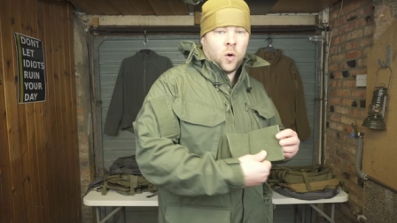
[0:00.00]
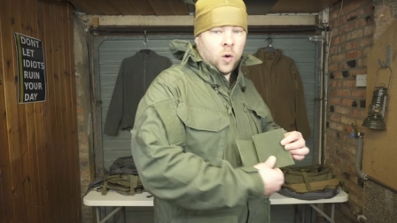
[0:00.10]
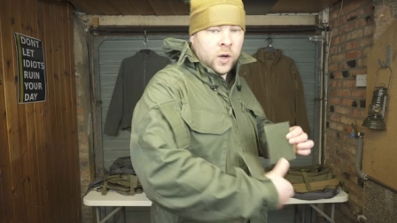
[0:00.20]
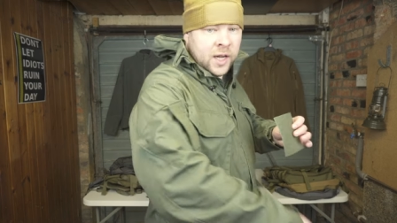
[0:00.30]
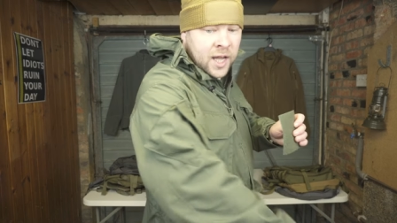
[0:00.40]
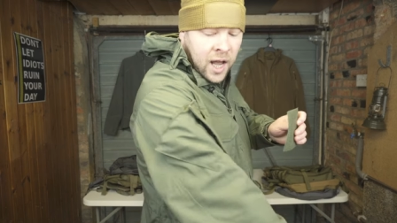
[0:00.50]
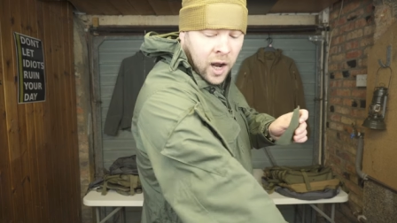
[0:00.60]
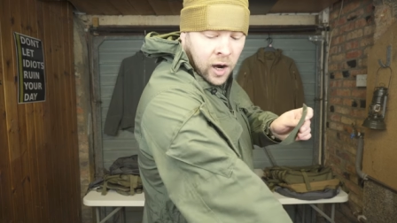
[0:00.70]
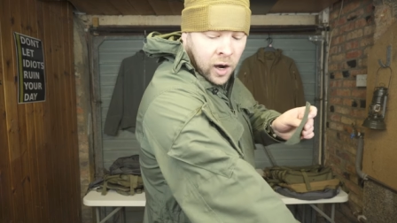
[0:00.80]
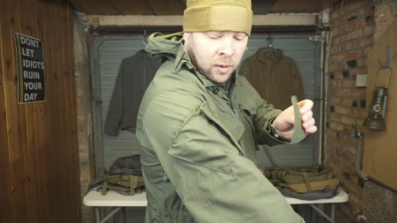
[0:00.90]
On the
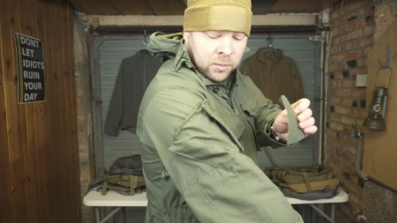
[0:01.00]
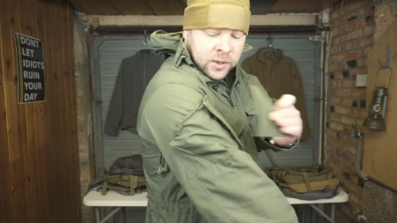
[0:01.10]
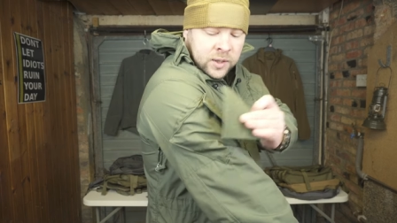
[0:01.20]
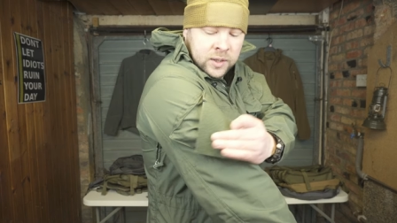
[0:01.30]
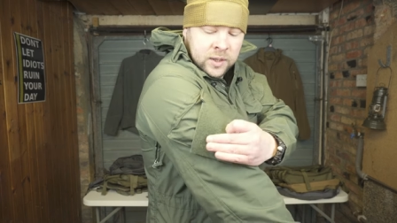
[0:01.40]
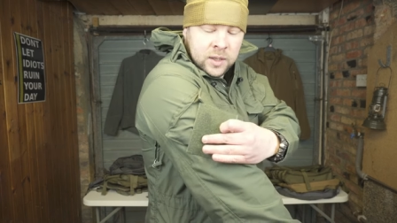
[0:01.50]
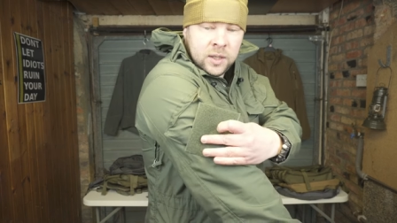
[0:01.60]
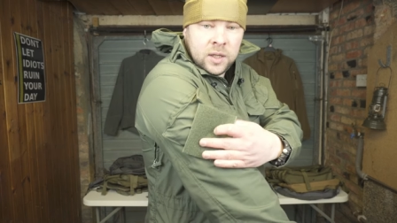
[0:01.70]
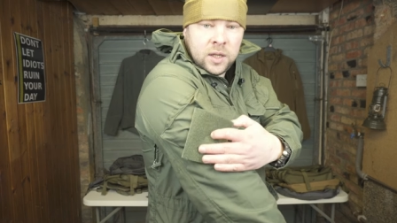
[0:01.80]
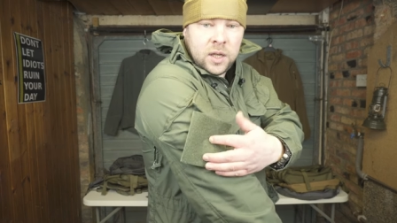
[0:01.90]
arms,
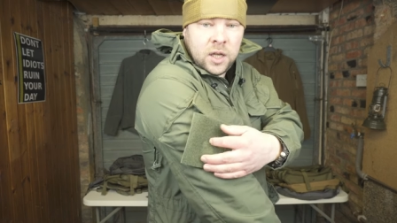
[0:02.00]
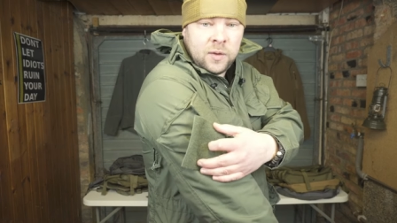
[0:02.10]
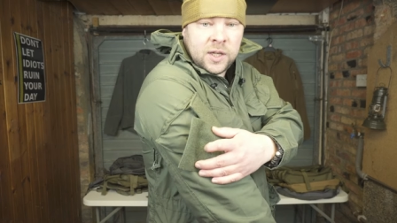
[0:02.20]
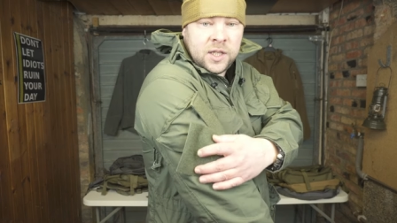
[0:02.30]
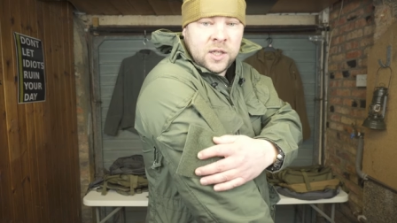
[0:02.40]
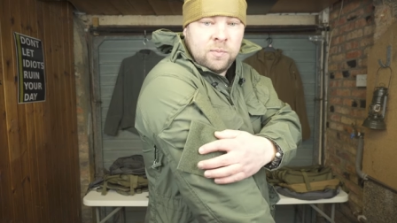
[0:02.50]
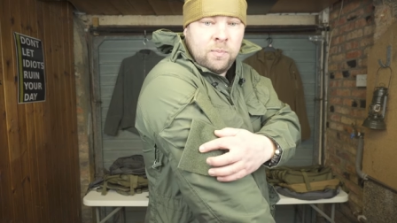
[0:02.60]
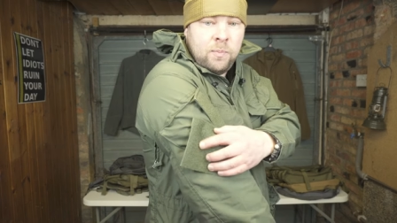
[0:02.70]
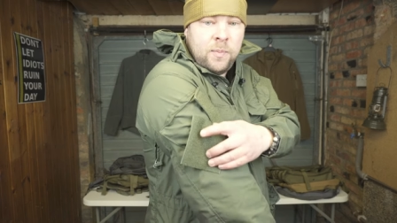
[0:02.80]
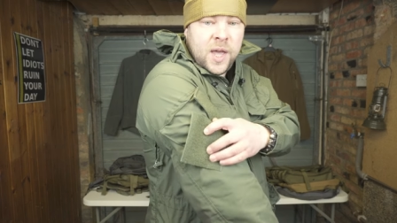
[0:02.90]
it was this
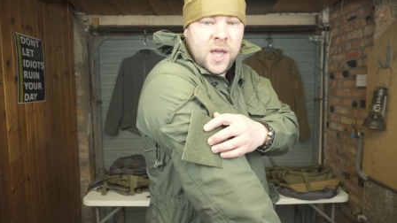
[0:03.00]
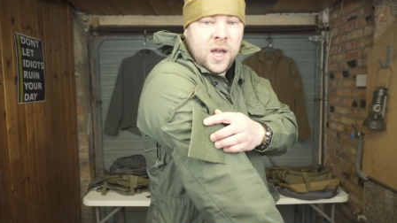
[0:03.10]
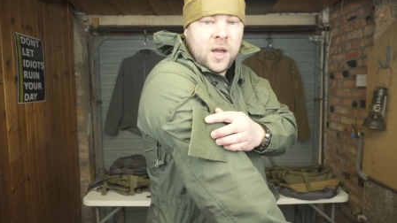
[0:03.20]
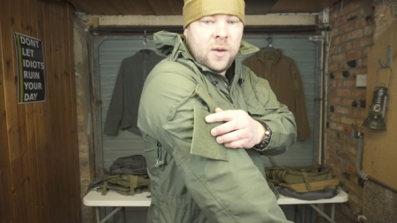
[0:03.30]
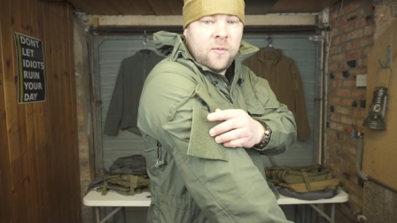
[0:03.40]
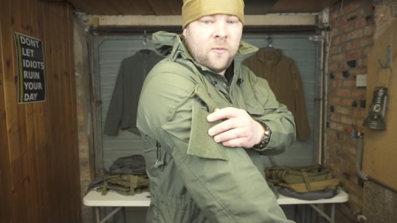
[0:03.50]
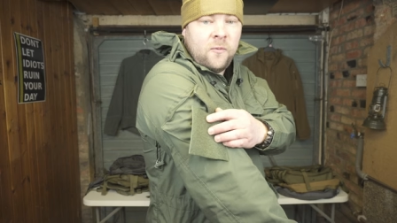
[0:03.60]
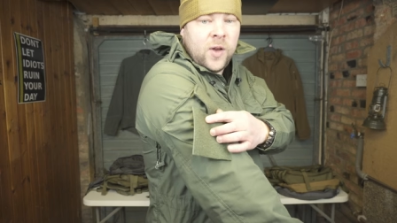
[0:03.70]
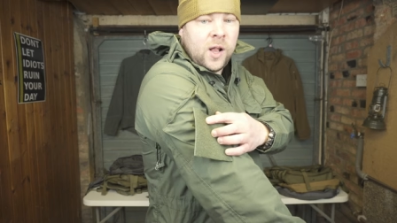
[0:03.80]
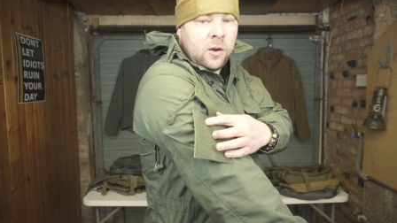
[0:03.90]
big
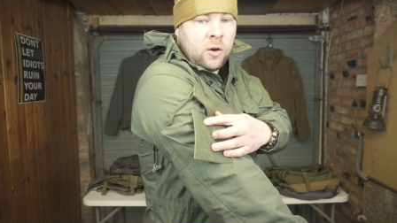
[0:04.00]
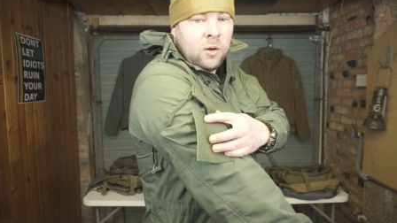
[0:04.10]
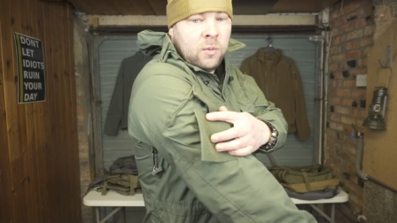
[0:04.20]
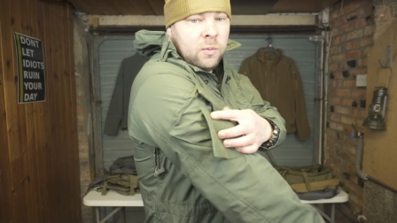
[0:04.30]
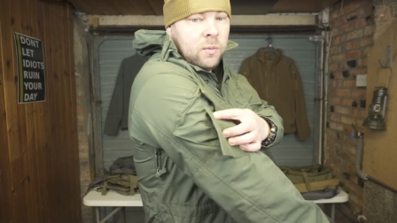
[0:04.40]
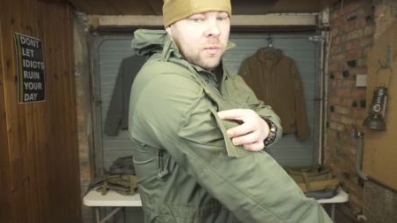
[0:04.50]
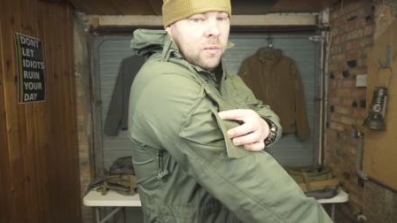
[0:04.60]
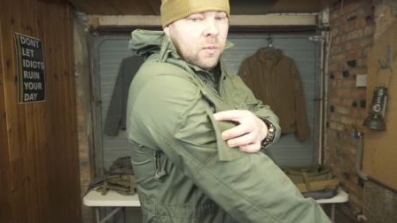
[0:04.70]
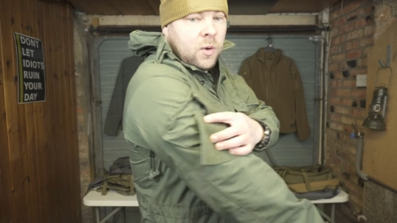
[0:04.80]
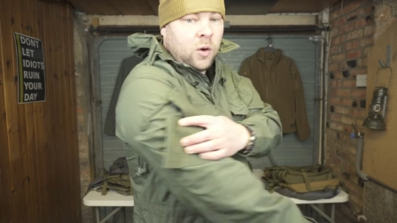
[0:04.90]
Velcro
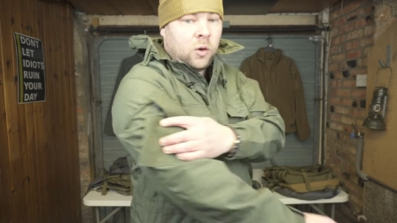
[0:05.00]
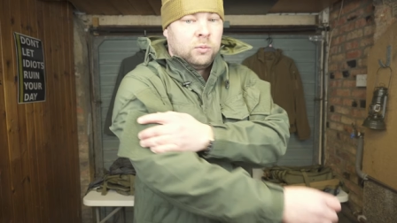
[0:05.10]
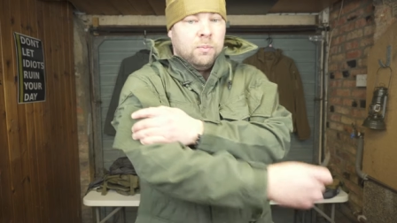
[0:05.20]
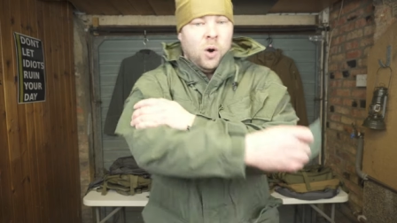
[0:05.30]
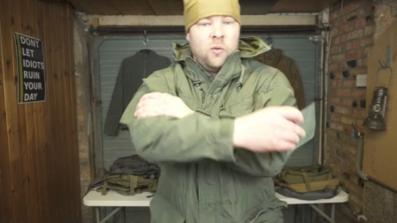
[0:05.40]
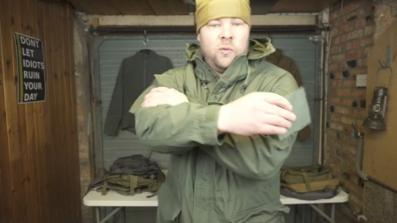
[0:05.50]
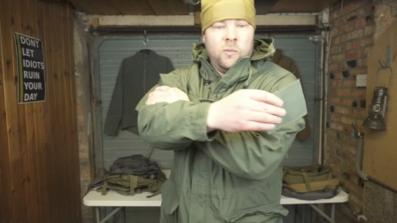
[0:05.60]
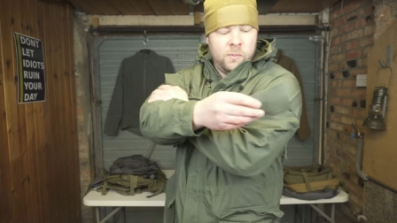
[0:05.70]
on both.